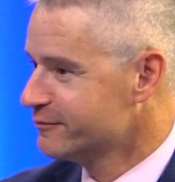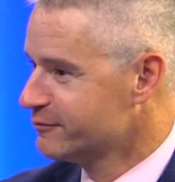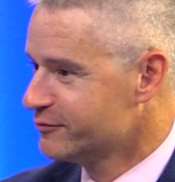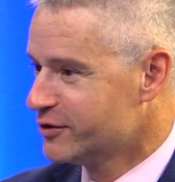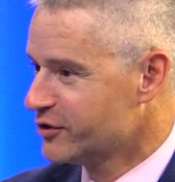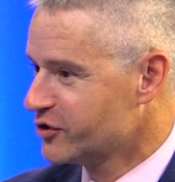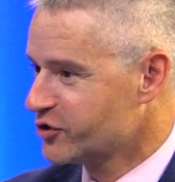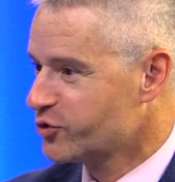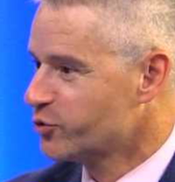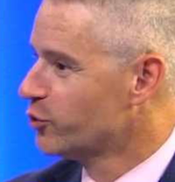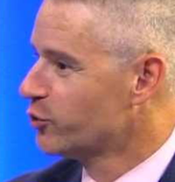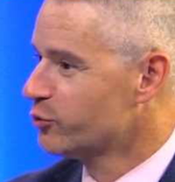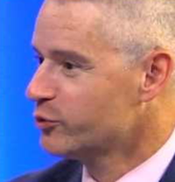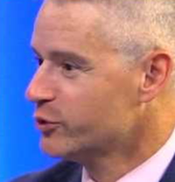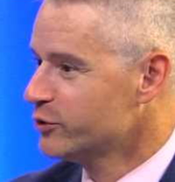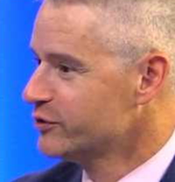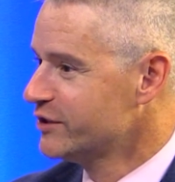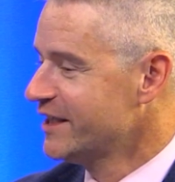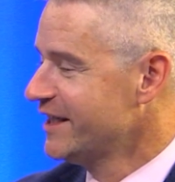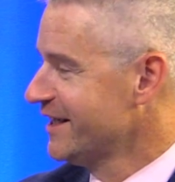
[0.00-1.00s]
the school
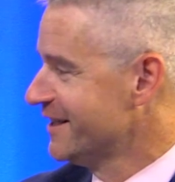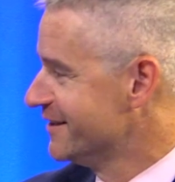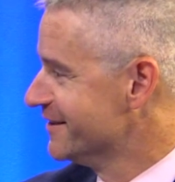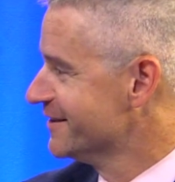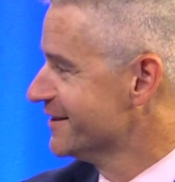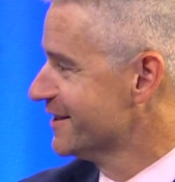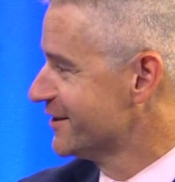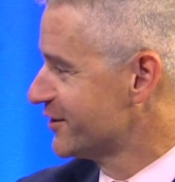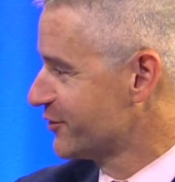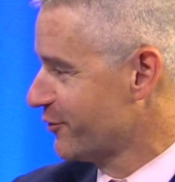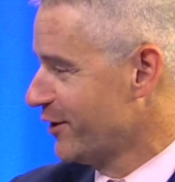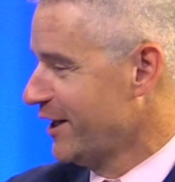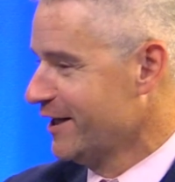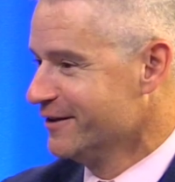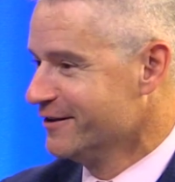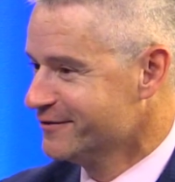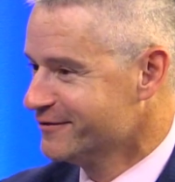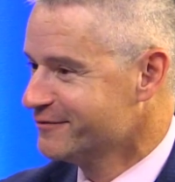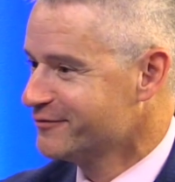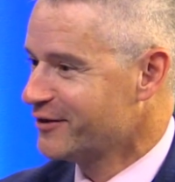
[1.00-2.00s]
routine. It's great,
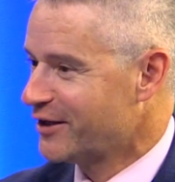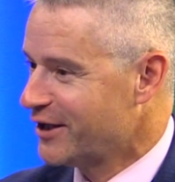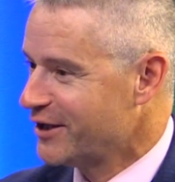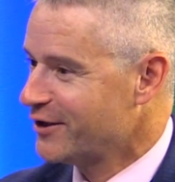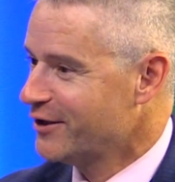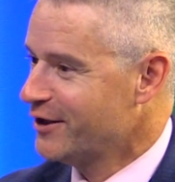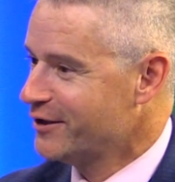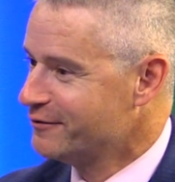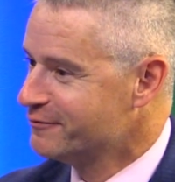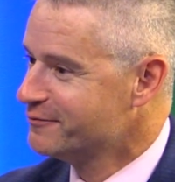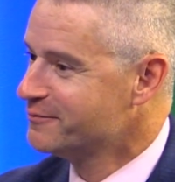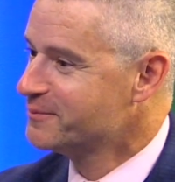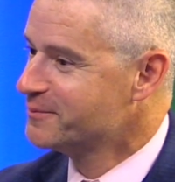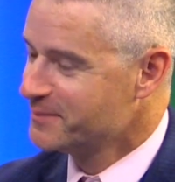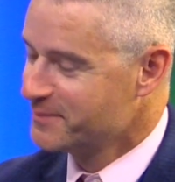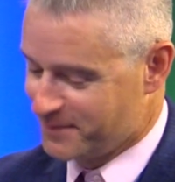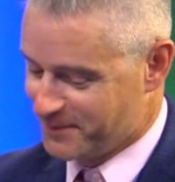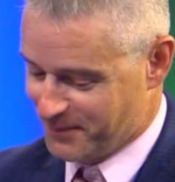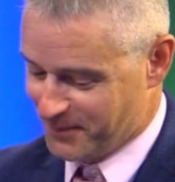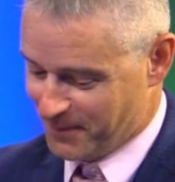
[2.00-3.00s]
very good.
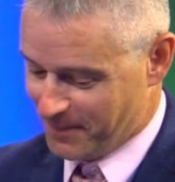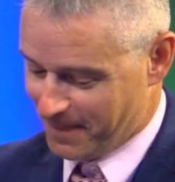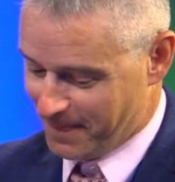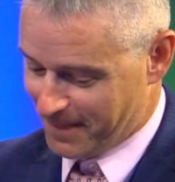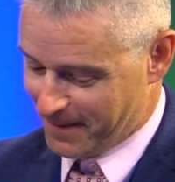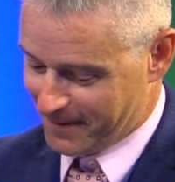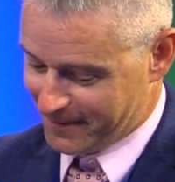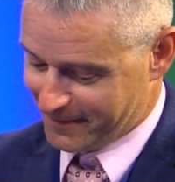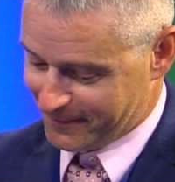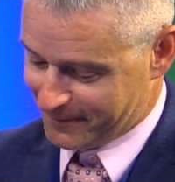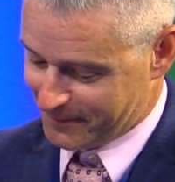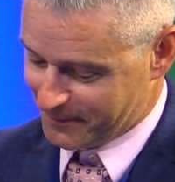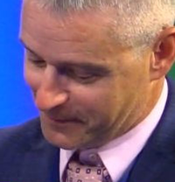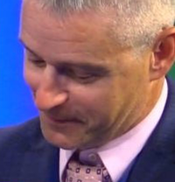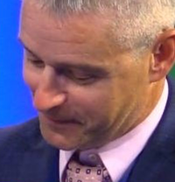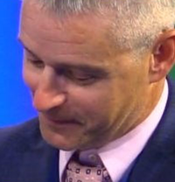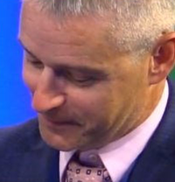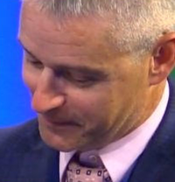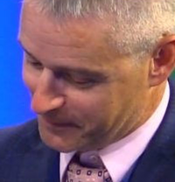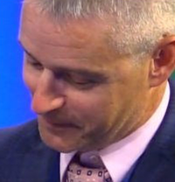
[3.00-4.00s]
That's awesome.
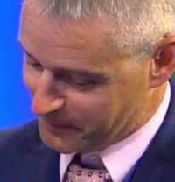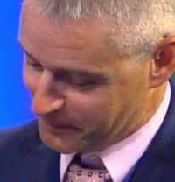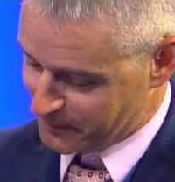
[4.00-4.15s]
Um,